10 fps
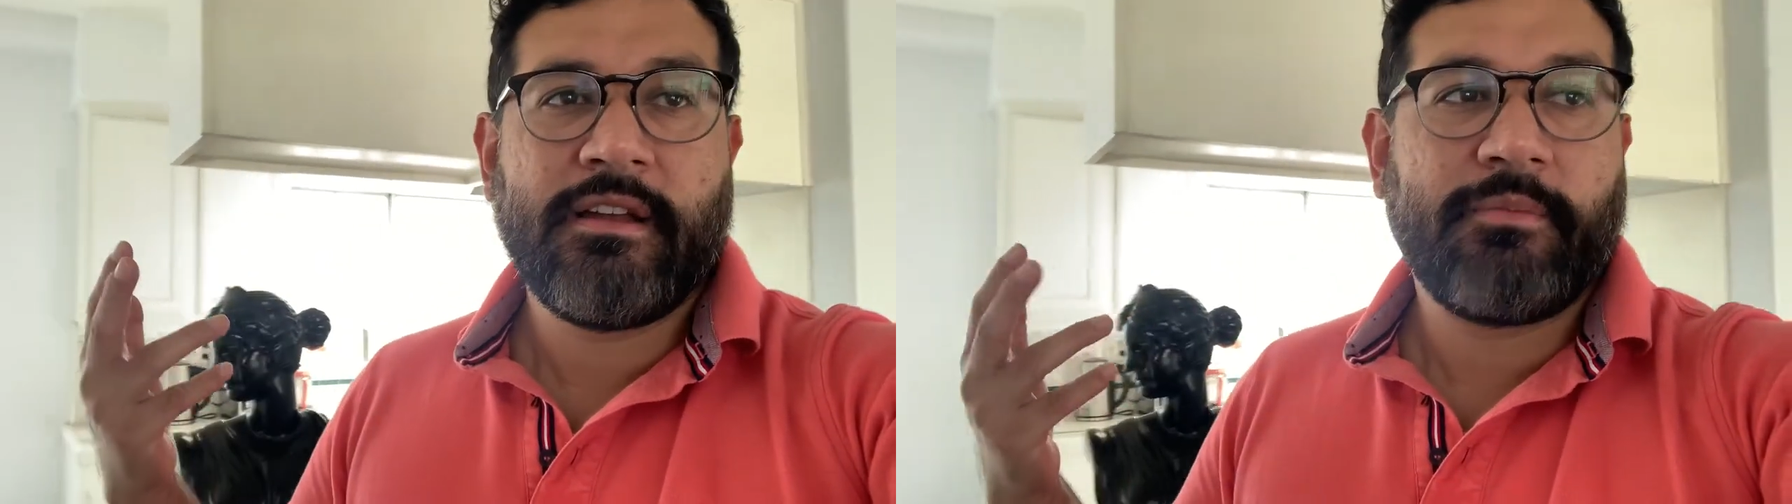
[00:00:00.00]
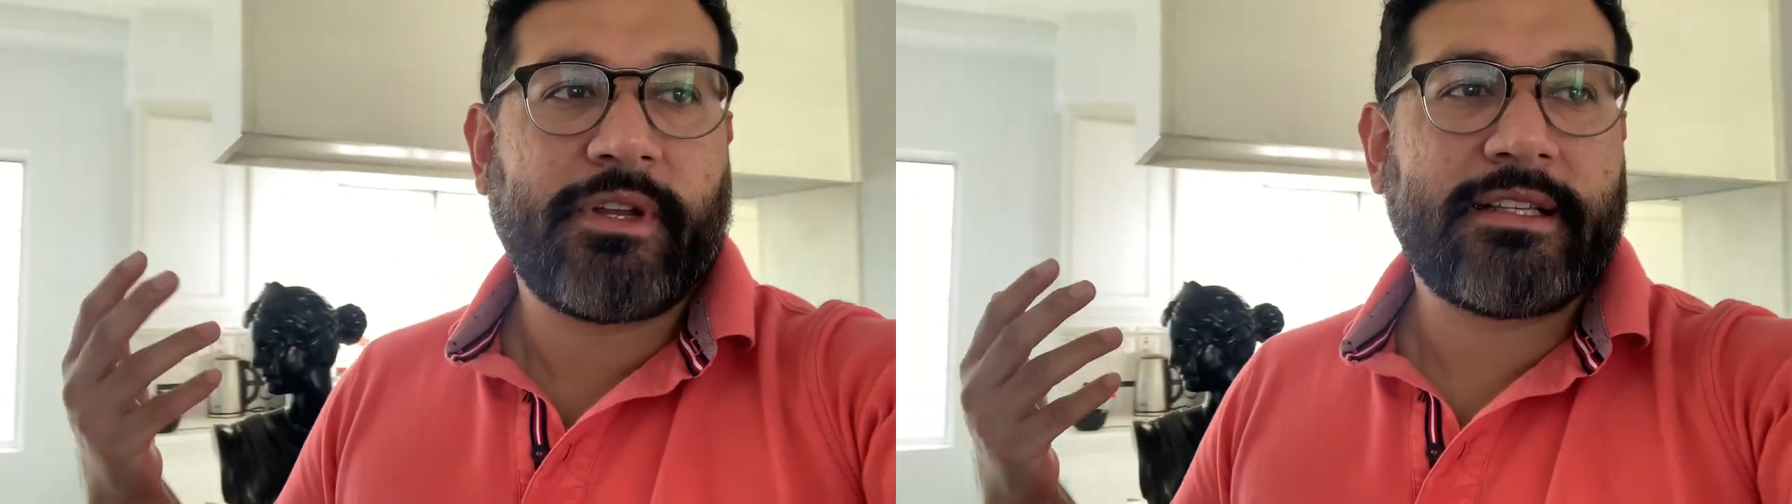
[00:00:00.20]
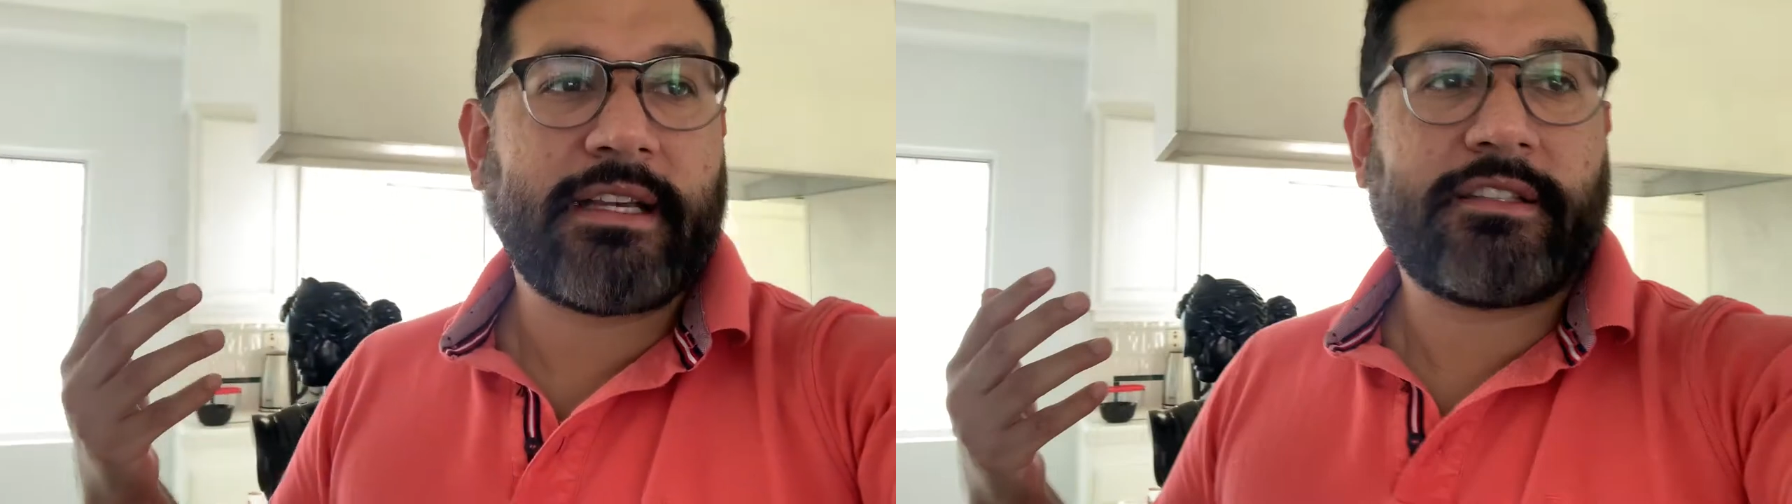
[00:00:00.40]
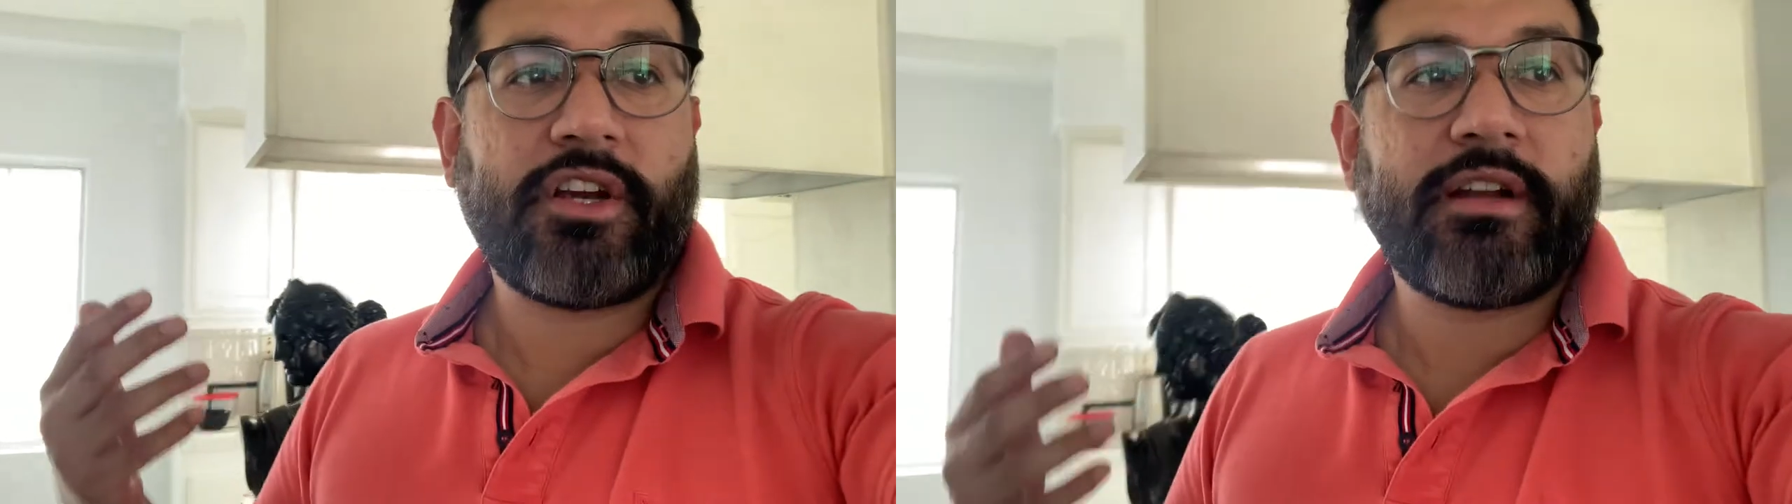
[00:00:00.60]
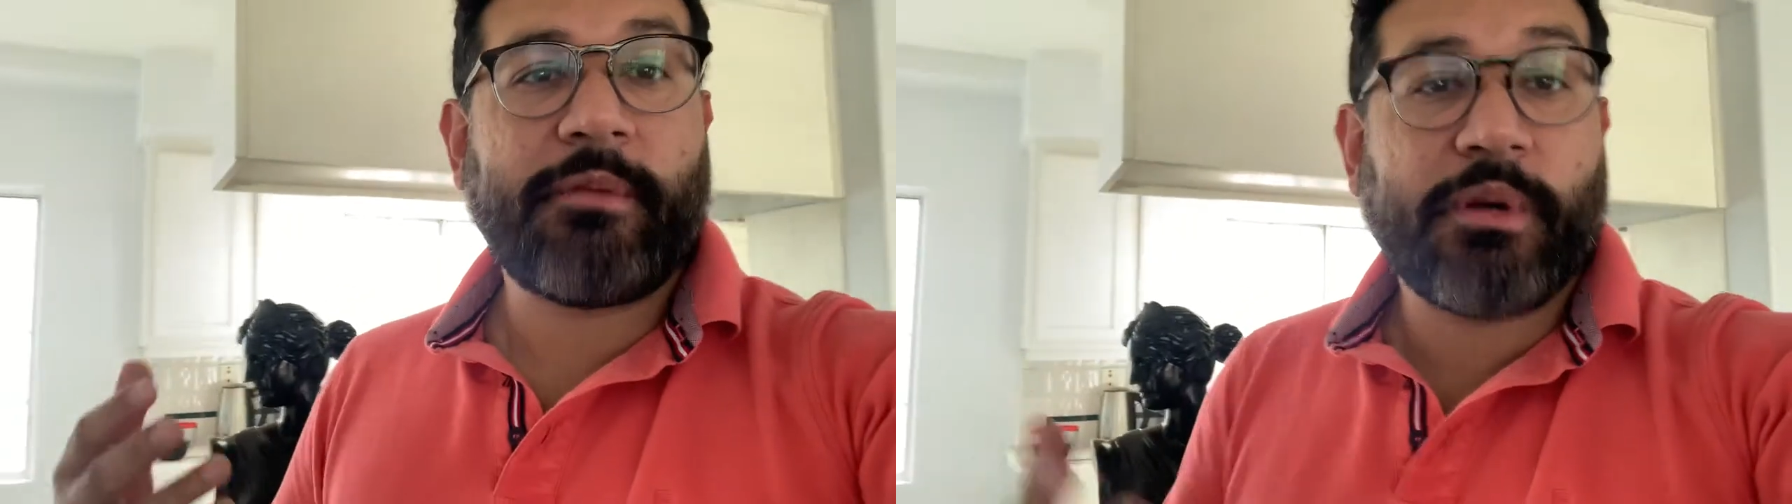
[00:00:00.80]
But as I
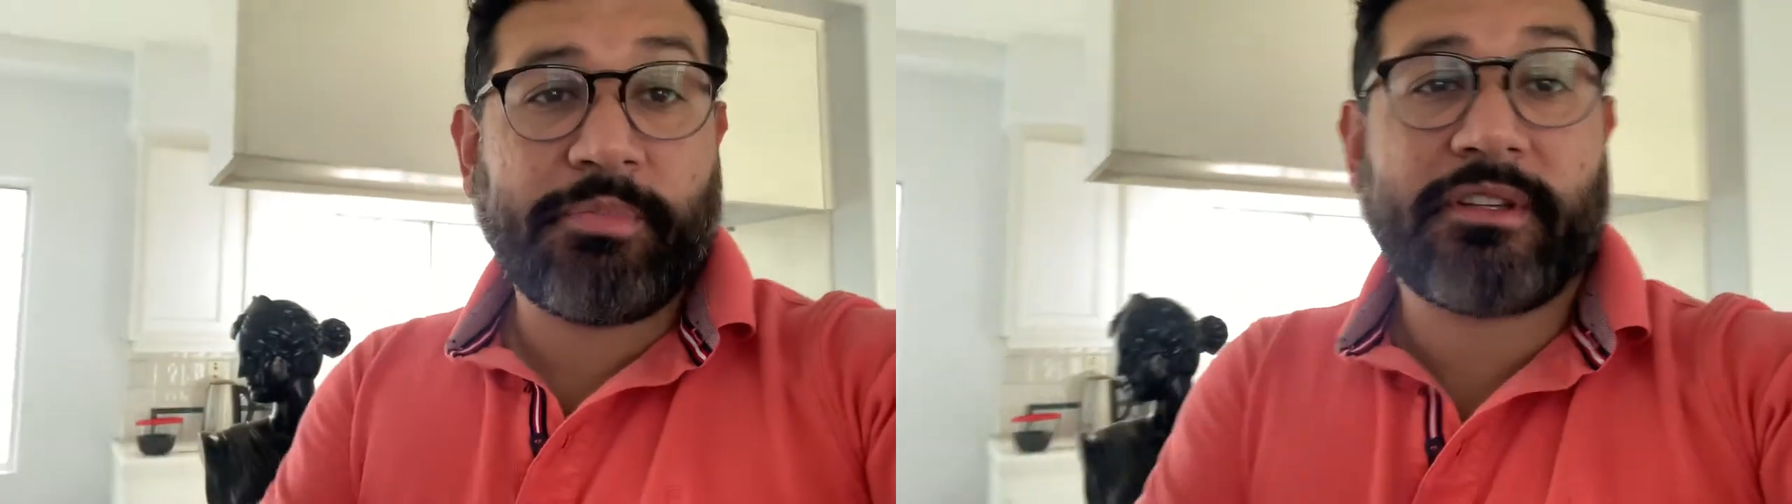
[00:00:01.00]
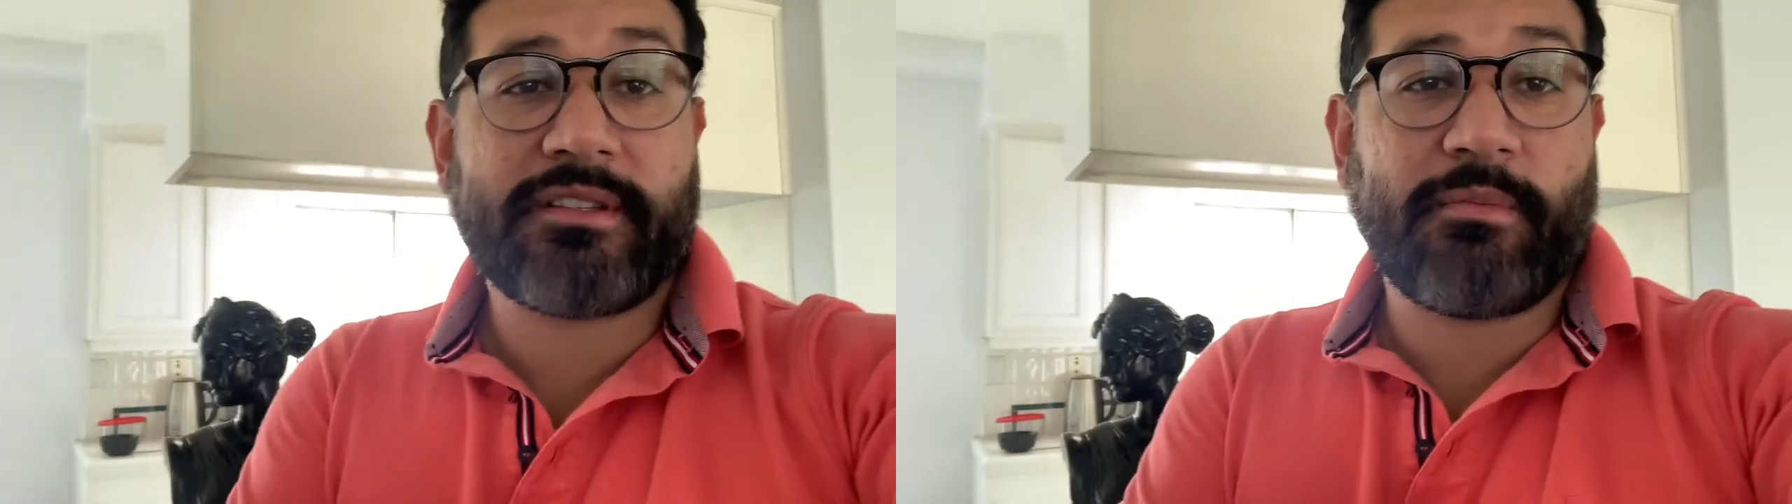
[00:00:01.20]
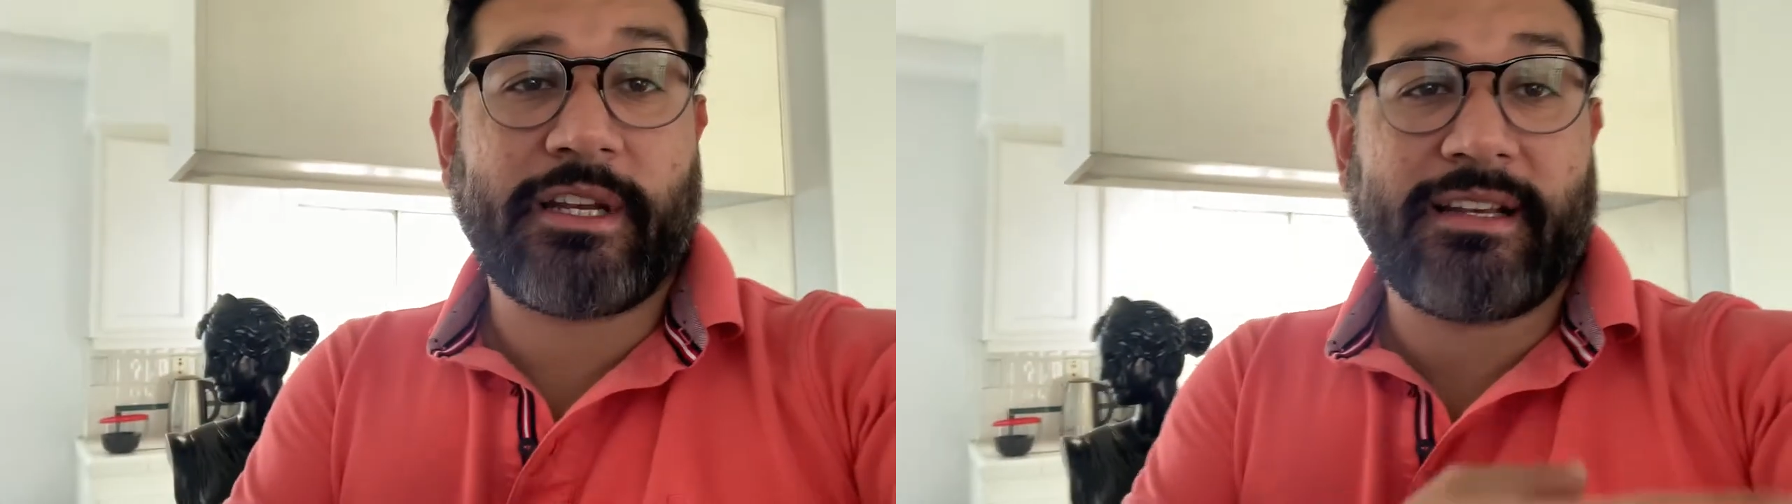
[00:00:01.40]
turn, I bump into somebody